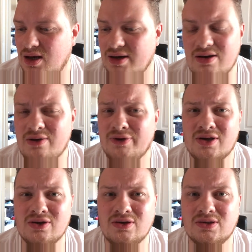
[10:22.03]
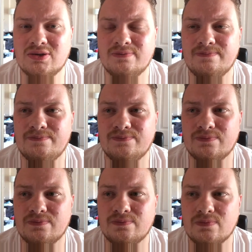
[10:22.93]
I don't know if I could.
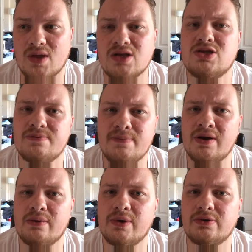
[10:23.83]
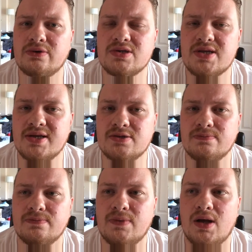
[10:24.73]
Super Mario World on the SNES.
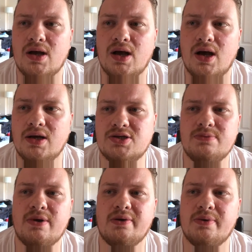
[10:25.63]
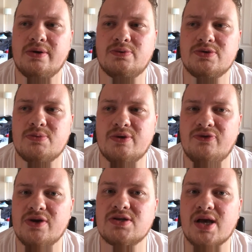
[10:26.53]
Super Mario World was my
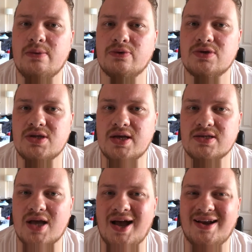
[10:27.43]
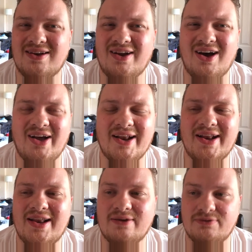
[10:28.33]
first game on the SNES and I
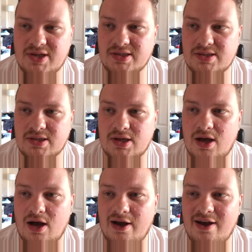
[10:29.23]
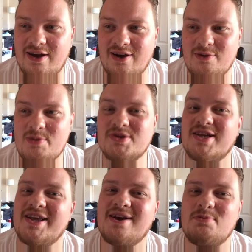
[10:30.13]
loved it. I remember
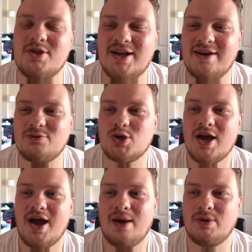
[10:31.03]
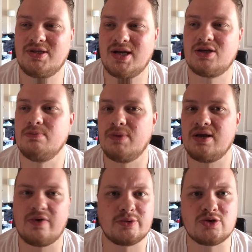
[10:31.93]
setting it up in the lounge and my dad couldn't
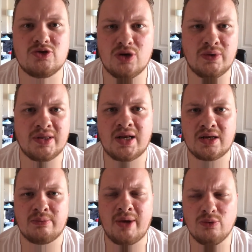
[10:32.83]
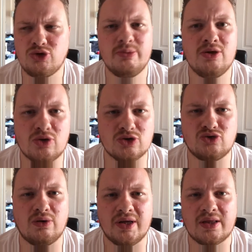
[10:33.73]
believe I was controlling the little man. What do you mean you're
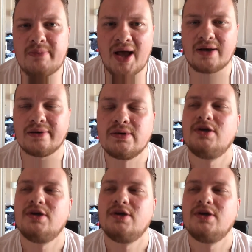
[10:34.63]
controlling the man?